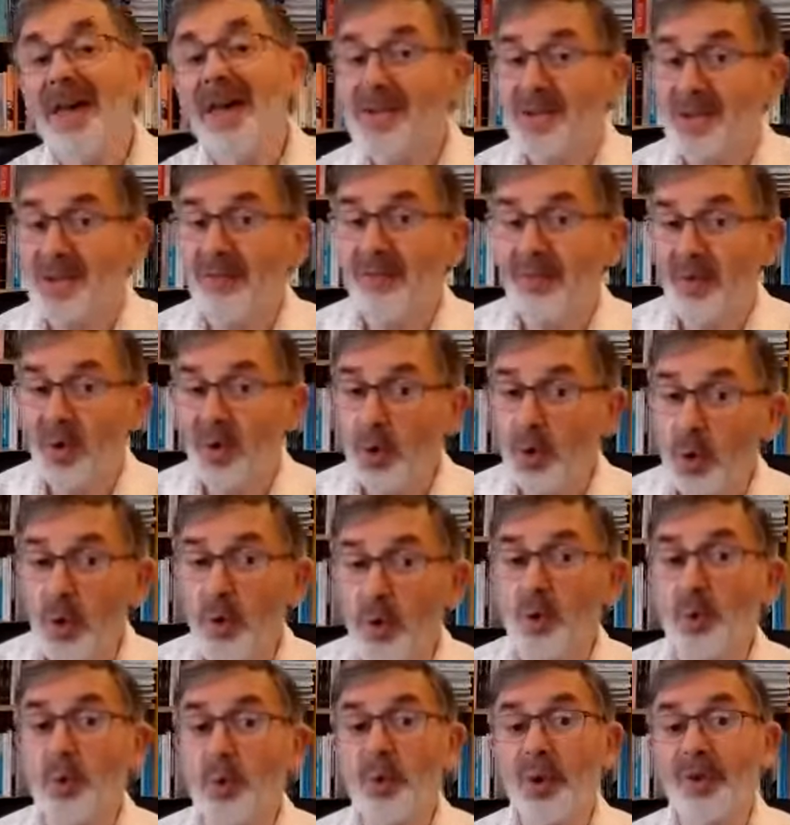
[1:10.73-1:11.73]
to
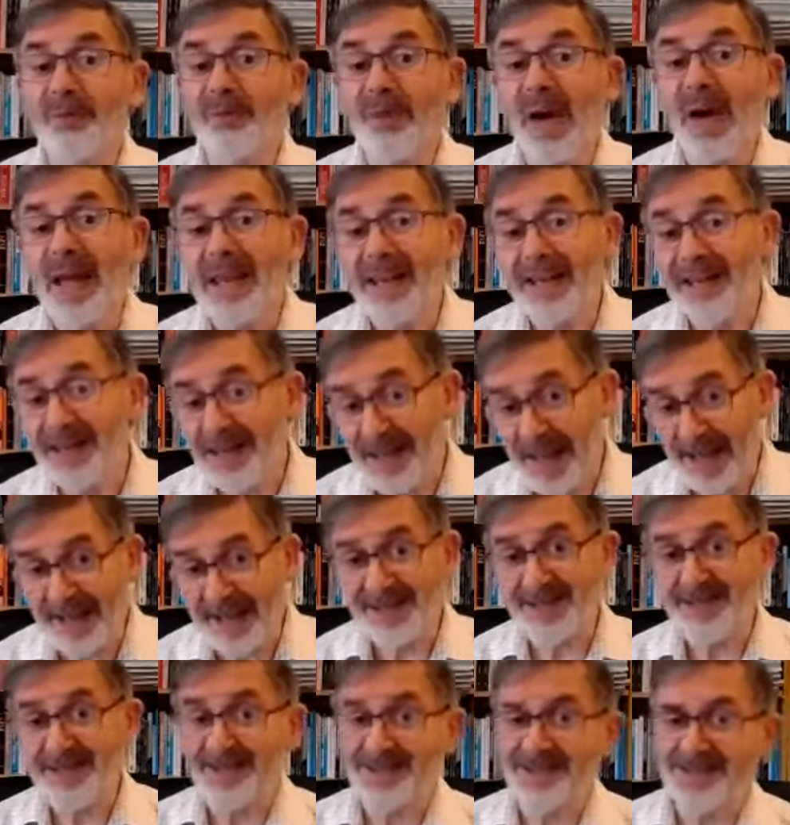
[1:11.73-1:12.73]
view the fine
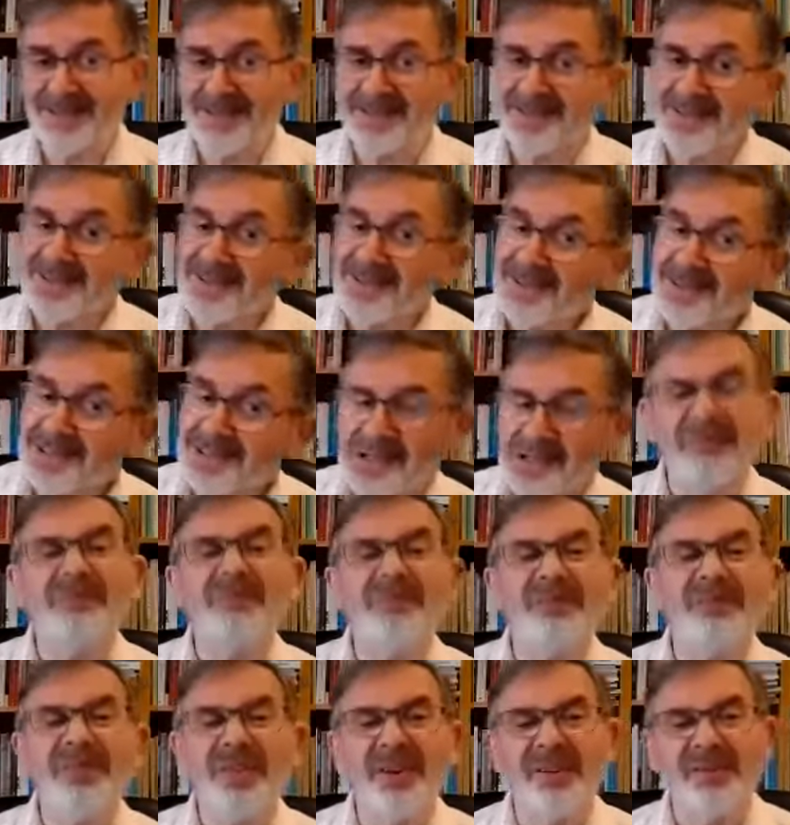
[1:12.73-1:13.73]
lasses and
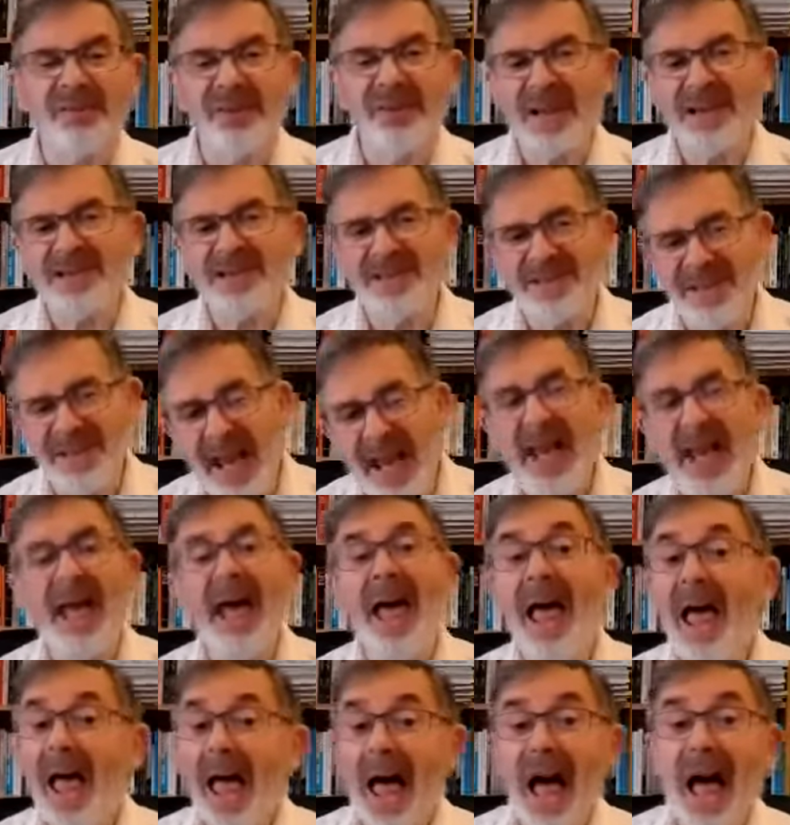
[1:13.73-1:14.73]
snuff the fresh air.